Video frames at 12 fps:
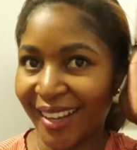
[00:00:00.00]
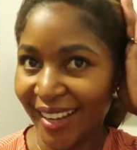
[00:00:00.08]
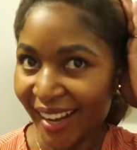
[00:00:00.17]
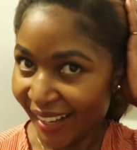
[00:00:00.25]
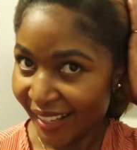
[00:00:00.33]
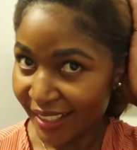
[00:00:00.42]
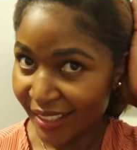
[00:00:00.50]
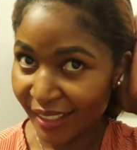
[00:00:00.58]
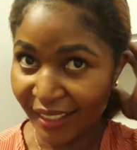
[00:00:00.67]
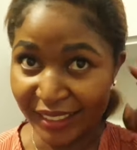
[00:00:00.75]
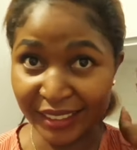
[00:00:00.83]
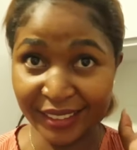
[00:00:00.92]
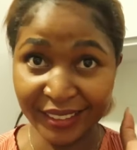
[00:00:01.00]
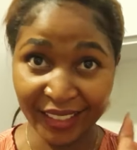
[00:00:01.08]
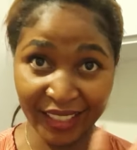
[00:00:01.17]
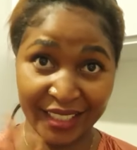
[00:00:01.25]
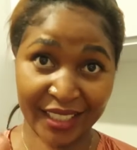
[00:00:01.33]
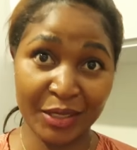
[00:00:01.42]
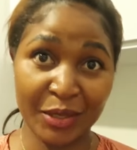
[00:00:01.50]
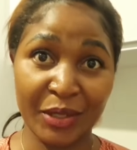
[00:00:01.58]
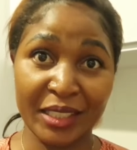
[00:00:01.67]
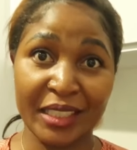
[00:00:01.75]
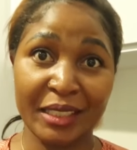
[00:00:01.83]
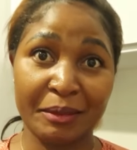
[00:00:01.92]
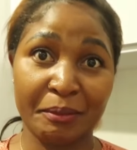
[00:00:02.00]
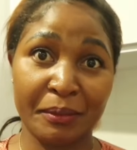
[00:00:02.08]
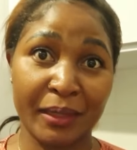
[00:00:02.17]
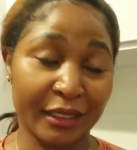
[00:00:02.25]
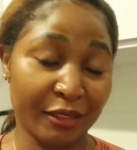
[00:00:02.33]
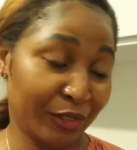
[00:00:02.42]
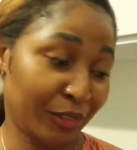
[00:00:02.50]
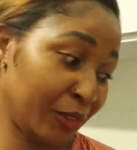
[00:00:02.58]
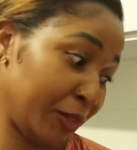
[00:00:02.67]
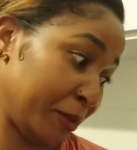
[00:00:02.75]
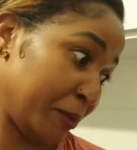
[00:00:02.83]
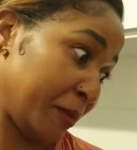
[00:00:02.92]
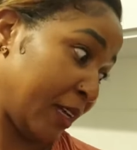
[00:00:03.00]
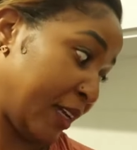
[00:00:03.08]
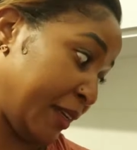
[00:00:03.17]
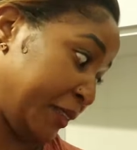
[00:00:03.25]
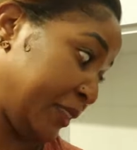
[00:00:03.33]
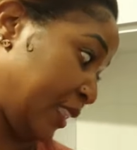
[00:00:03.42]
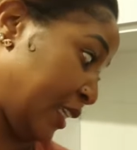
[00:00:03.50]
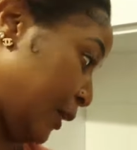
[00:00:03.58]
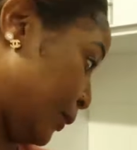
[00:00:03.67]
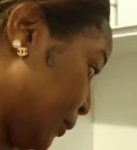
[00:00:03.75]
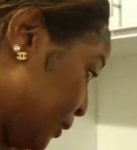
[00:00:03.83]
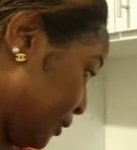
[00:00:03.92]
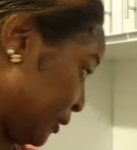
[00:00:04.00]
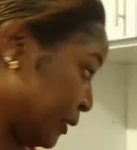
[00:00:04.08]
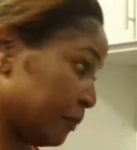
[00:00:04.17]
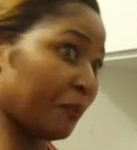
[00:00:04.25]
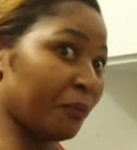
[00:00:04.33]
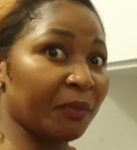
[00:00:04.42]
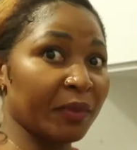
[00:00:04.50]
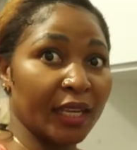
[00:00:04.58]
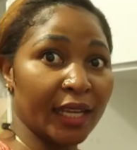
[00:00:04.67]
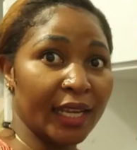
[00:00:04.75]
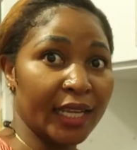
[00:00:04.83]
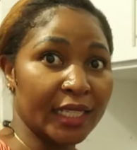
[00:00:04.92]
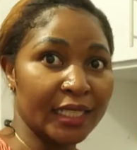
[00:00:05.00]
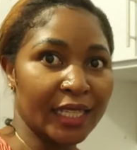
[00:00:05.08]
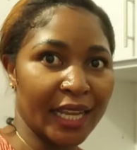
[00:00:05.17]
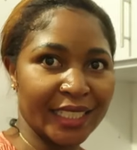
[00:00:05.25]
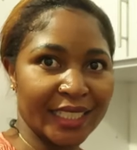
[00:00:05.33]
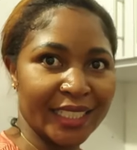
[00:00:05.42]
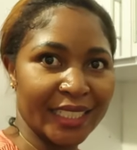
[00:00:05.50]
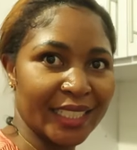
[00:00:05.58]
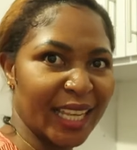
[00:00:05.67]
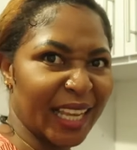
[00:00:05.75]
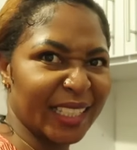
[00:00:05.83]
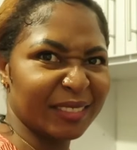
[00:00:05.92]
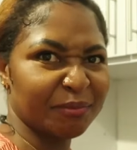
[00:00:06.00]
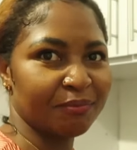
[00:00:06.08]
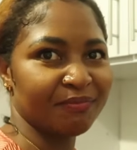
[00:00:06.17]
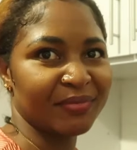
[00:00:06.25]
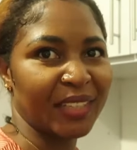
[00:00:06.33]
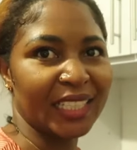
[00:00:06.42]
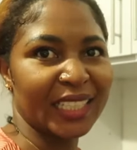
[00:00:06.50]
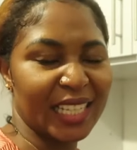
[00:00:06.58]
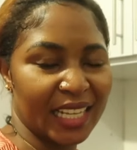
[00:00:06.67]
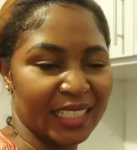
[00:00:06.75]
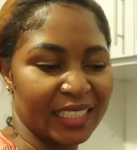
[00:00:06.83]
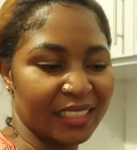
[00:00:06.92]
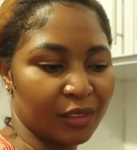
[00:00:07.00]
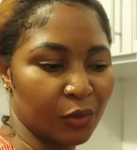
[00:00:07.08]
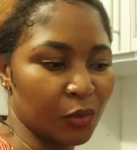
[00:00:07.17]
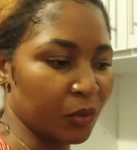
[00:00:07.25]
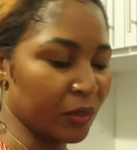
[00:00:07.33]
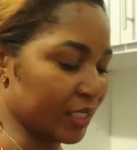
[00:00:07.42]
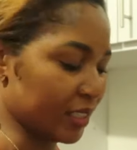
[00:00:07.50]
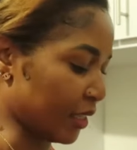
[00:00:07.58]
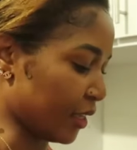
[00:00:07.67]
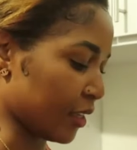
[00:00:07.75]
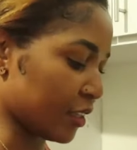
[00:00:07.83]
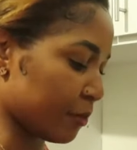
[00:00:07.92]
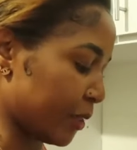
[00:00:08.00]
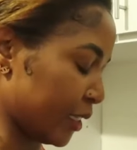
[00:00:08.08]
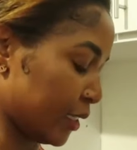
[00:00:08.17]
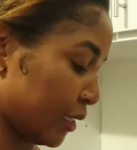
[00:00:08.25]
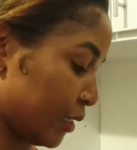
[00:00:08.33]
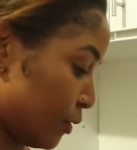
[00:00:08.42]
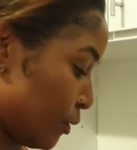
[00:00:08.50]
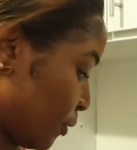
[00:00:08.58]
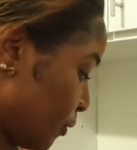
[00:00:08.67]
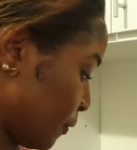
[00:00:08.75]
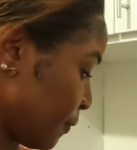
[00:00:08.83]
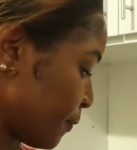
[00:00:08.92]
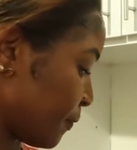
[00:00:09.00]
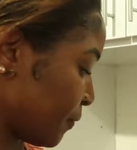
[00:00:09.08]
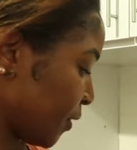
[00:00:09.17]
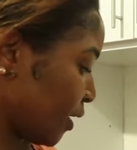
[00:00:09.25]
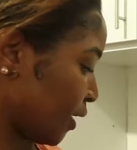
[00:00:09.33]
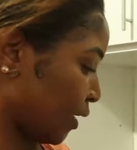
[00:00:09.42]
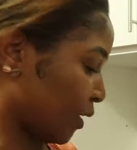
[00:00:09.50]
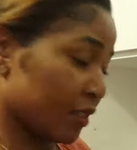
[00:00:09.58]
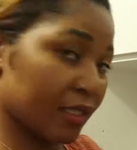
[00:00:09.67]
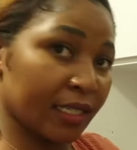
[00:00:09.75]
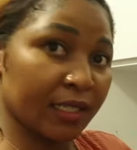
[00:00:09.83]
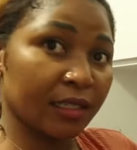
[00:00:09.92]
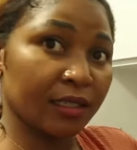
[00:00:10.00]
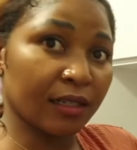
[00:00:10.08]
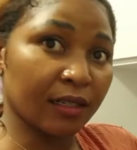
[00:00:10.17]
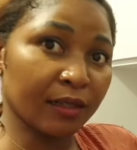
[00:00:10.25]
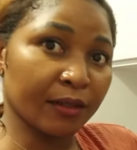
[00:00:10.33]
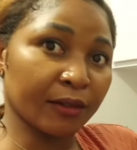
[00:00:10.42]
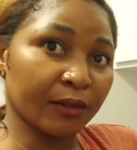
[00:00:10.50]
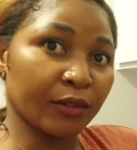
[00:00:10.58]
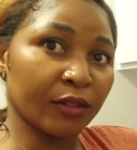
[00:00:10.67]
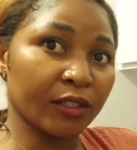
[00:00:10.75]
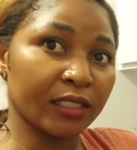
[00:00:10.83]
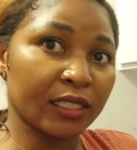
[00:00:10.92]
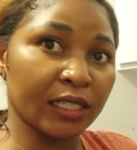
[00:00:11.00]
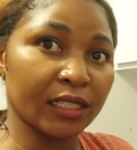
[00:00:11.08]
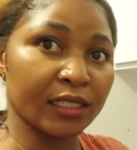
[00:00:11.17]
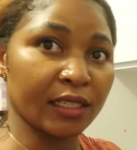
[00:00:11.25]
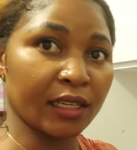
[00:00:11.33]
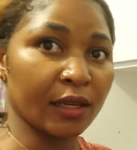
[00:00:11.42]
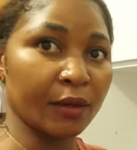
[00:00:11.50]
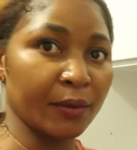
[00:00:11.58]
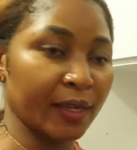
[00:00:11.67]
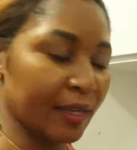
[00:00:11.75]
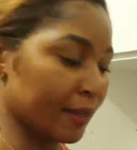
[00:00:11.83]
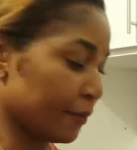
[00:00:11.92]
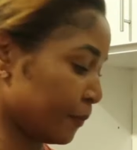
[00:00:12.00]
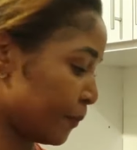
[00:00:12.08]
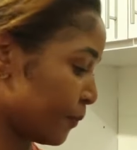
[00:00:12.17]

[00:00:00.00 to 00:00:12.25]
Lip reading: guys, I just got in back from town, and I didn't go as I expected, so I just got takeaway.